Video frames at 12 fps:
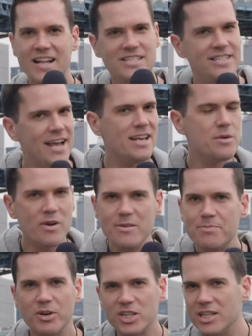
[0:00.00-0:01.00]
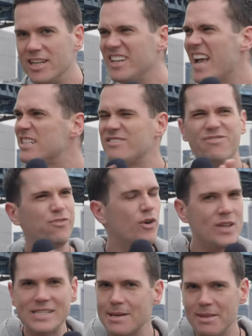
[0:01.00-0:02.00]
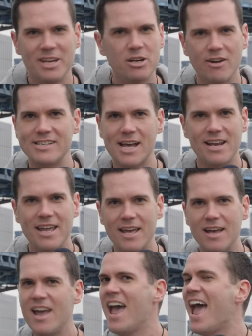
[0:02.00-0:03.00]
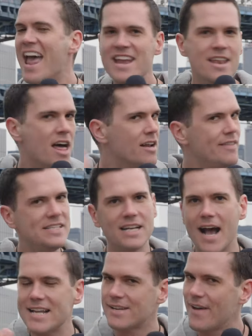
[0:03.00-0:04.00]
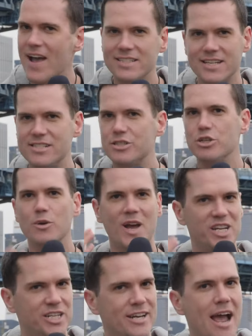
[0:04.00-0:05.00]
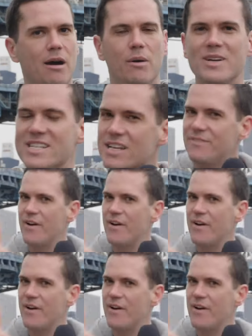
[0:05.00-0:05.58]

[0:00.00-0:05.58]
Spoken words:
It's January in Brooklyn, it's 40 something degrees out here, and none of these guys have access to a shower, which is a